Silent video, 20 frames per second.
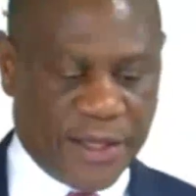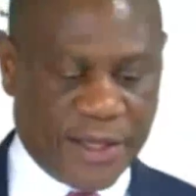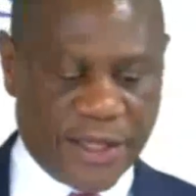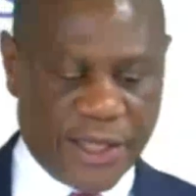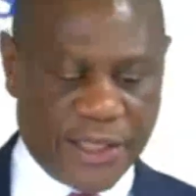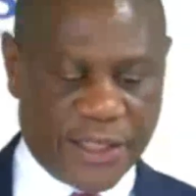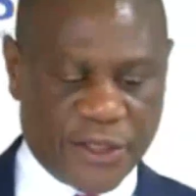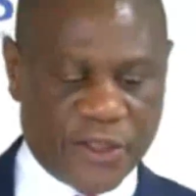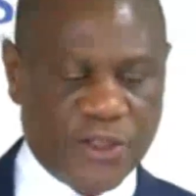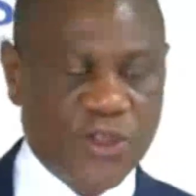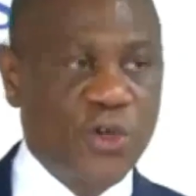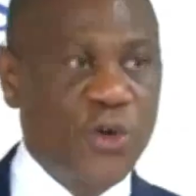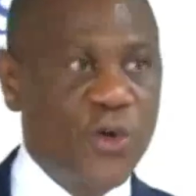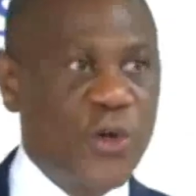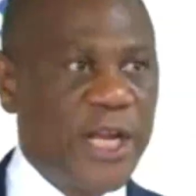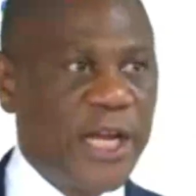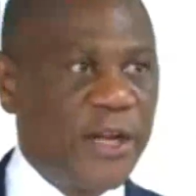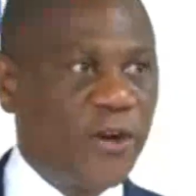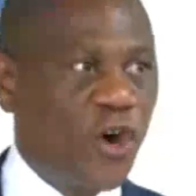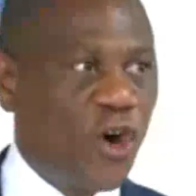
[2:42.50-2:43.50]
It is
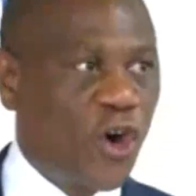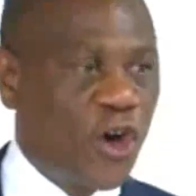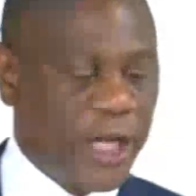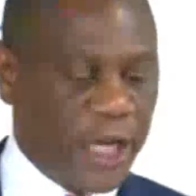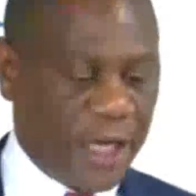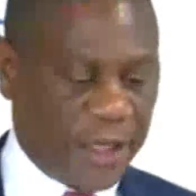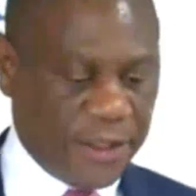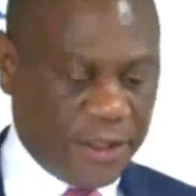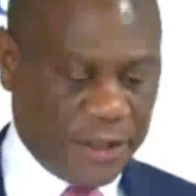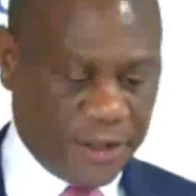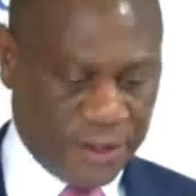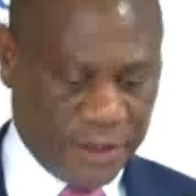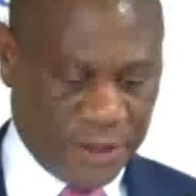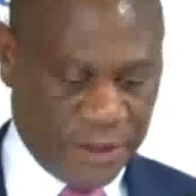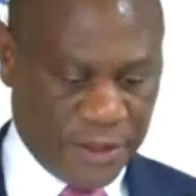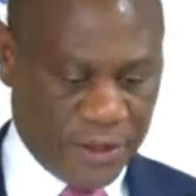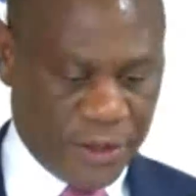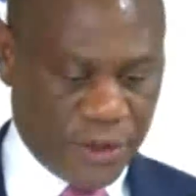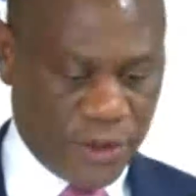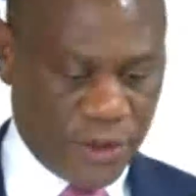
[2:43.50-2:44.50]
truly an honor
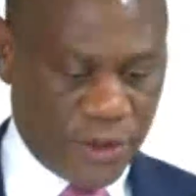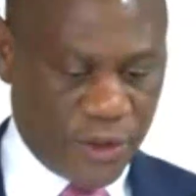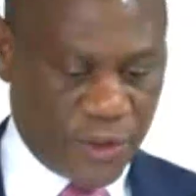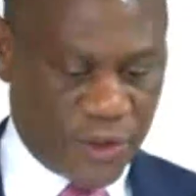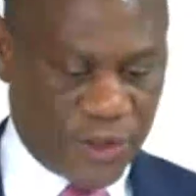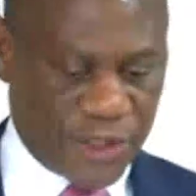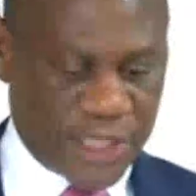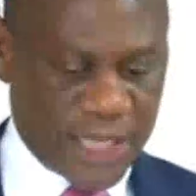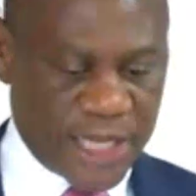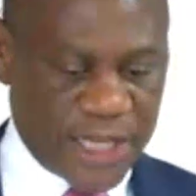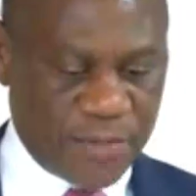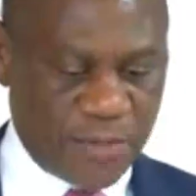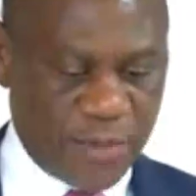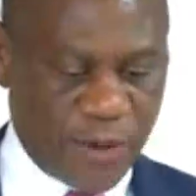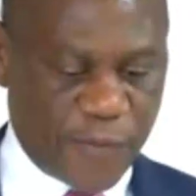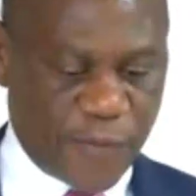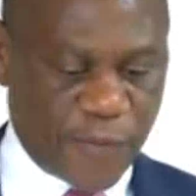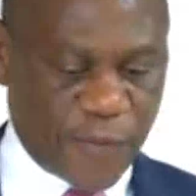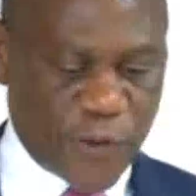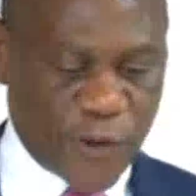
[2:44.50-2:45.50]
to stand
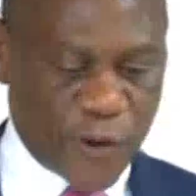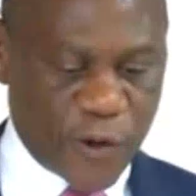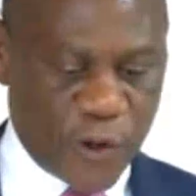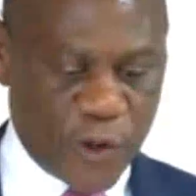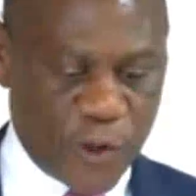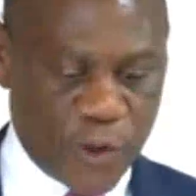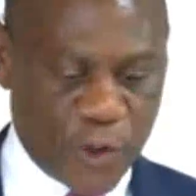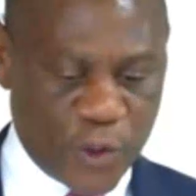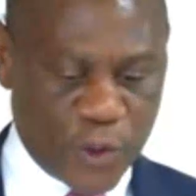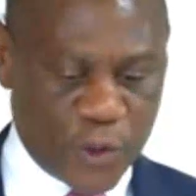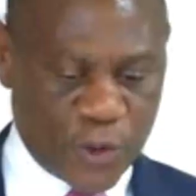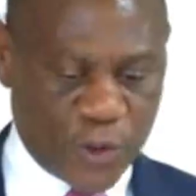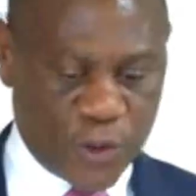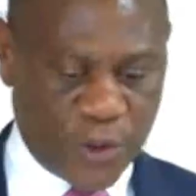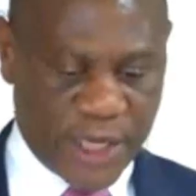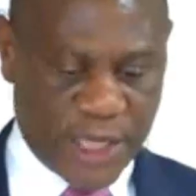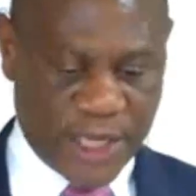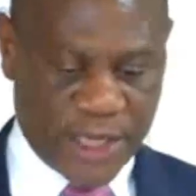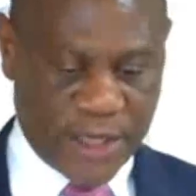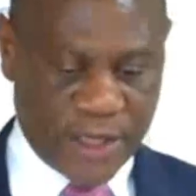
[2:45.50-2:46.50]
before you
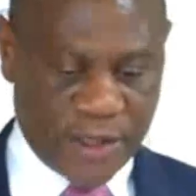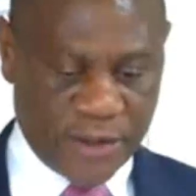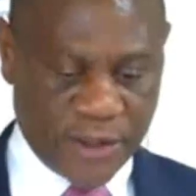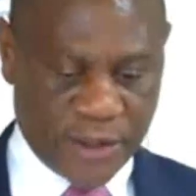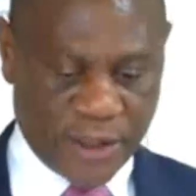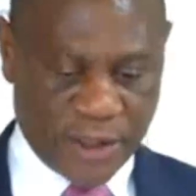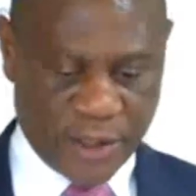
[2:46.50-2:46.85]
today